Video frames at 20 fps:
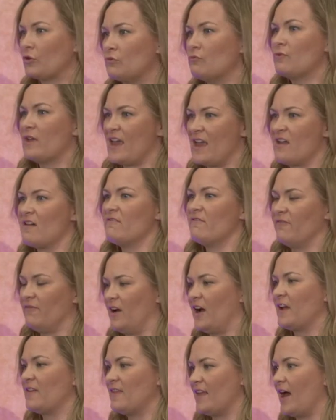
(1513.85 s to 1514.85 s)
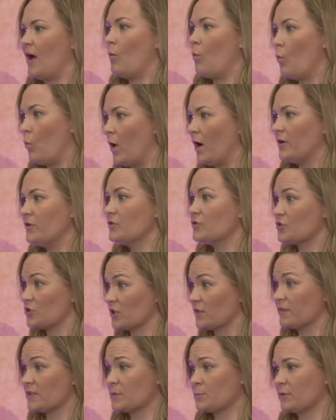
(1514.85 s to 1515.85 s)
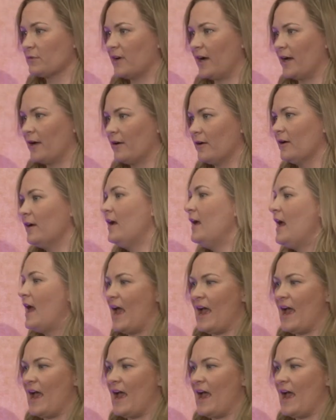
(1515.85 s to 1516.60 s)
you can find that one service provider,